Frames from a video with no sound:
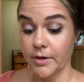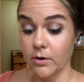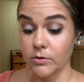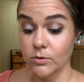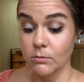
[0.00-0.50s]
I
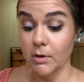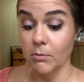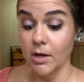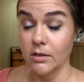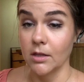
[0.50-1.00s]
always hold my
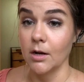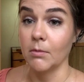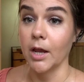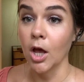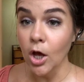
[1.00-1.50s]
breath and then I'm
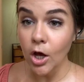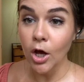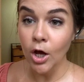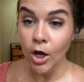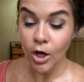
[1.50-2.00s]
like,
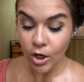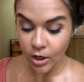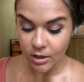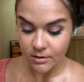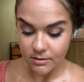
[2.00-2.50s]

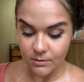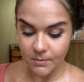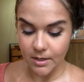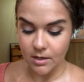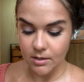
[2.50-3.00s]
oh
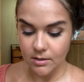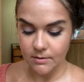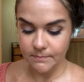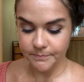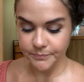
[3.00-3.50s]
my
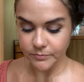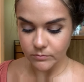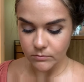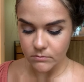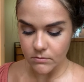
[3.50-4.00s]

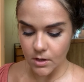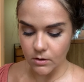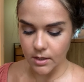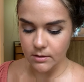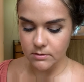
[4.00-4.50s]

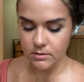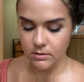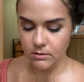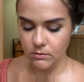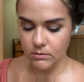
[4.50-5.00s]
God. Okay,
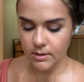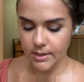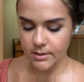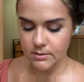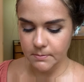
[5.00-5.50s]
so
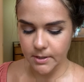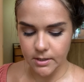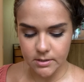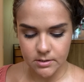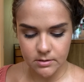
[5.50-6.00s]
next
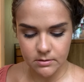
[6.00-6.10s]
part.